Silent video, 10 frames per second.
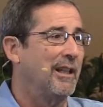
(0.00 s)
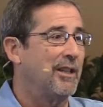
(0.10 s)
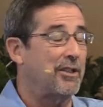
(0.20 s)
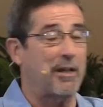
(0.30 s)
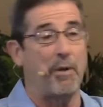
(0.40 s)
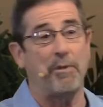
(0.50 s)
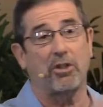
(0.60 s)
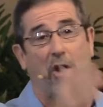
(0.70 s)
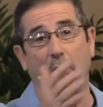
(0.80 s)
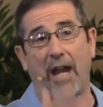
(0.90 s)
She said, We've been
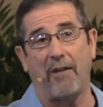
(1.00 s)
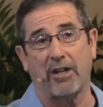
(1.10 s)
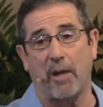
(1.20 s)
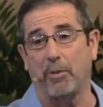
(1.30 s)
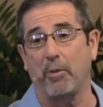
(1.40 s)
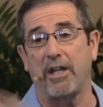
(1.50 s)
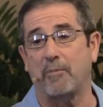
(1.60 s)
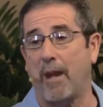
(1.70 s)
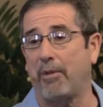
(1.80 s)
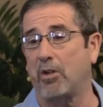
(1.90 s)
told we have a couple of weeks,
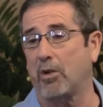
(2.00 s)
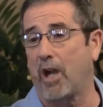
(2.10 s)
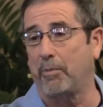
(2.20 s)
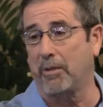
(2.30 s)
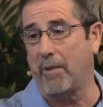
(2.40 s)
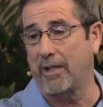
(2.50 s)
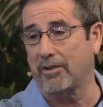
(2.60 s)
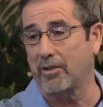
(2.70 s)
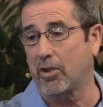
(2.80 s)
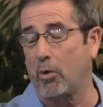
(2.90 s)
maybe to a couple of
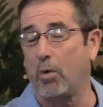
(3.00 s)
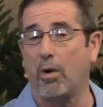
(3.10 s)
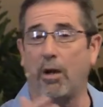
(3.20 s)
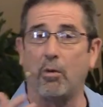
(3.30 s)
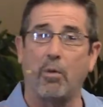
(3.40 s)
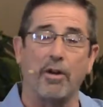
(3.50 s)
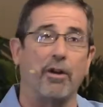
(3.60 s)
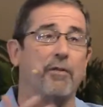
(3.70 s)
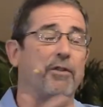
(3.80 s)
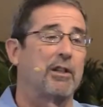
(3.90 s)
months, and so uh,
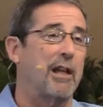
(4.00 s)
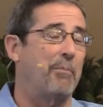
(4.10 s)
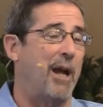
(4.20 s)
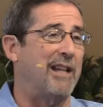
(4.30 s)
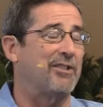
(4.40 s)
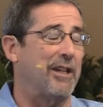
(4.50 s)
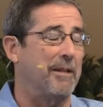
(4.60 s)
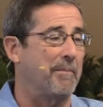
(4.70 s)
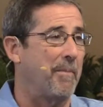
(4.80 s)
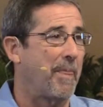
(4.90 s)
wondering if you'd come by and see
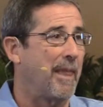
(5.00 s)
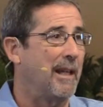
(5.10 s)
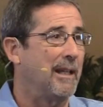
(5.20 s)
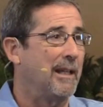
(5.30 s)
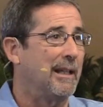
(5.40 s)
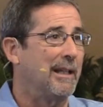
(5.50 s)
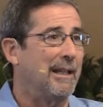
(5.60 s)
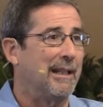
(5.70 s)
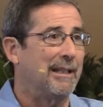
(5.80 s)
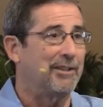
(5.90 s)
him.
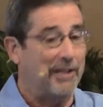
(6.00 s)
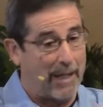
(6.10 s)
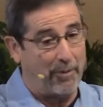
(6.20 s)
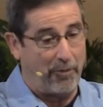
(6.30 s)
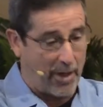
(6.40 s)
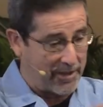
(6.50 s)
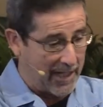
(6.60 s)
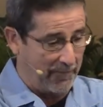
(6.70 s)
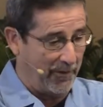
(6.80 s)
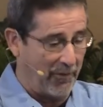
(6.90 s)
It's day before I was
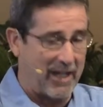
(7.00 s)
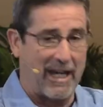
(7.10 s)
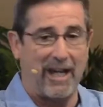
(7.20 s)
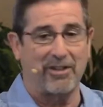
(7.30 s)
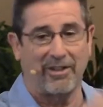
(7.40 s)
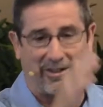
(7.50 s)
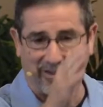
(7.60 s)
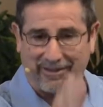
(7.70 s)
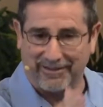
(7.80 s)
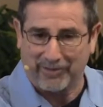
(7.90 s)
heading for vacation,
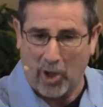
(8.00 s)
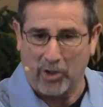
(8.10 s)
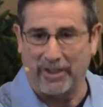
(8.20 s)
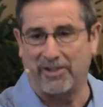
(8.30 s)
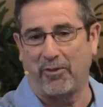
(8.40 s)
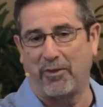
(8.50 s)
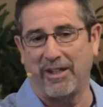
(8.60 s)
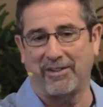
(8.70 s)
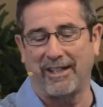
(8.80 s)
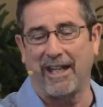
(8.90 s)
long list of
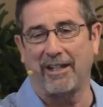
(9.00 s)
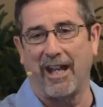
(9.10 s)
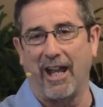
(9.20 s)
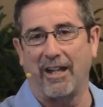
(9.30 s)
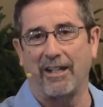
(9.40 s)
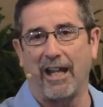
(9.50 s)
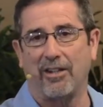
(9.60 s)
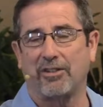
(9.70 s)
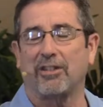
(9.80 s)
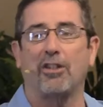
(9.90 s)
things to get done. And,
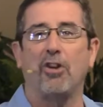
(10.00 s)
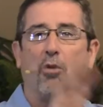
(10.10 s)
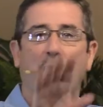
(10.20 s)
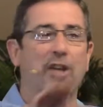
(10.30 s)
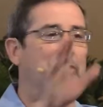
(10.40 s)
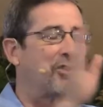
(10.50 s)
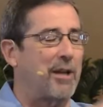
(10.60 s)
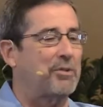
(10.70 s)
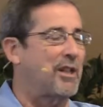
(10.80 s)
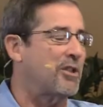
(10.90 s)
and she said, No rush, just
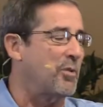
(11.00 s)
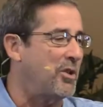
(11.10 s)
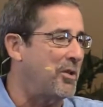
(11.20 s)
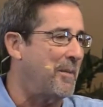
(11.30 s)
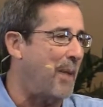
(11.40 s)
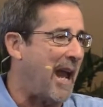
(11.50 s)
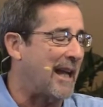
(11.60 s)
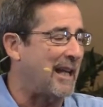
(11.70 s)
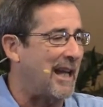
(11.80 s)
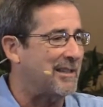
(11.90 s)
come see us when you get
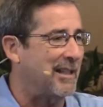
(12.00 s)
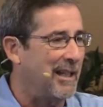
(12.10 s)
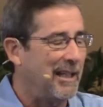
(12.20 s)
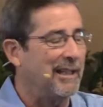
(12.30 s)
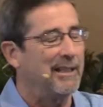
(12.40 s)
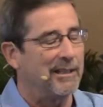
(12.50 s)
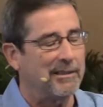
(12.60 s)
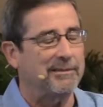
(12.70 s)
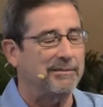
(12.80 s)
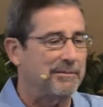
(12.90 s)
back. And I said,
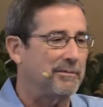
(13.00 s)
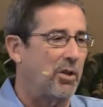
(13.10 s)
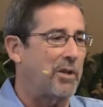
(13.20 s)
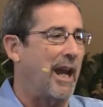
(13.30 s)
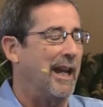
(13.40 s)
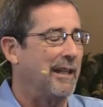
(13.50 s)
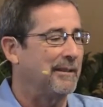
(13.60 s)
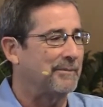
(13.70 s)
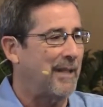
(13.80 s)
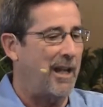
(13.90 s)
um, Okay.
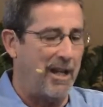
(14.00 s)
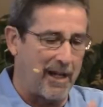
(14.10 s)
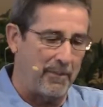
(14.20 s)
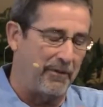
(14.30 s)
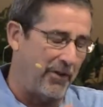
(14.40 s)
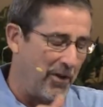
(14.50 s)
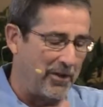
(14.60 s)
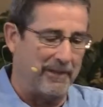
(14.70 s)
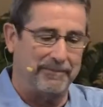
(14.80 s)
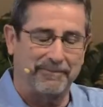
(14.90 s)
I hung up the
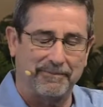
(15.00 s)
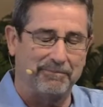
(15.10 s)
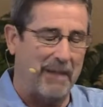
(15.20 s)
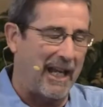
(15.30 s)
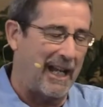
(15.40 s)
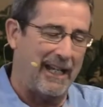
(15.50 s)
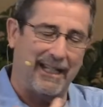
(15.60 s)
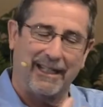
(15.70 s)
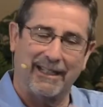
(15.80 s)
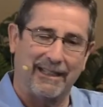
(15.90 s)
phone, and man, I,
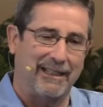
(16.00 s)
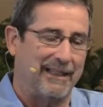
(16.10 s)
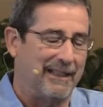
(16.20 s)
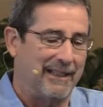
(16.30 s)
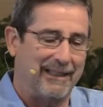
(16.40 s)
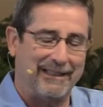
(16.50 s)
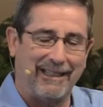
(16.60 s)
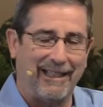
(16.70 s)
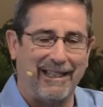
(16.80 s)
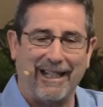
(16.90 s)

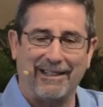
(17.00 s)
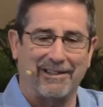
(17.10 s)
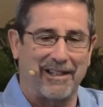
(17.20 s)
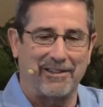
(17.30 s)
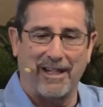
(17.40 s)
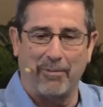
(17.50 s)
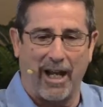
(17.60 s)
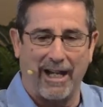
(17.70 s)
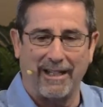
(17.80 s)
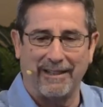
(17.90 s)
it, it just didn't seem
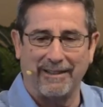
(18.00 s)
right.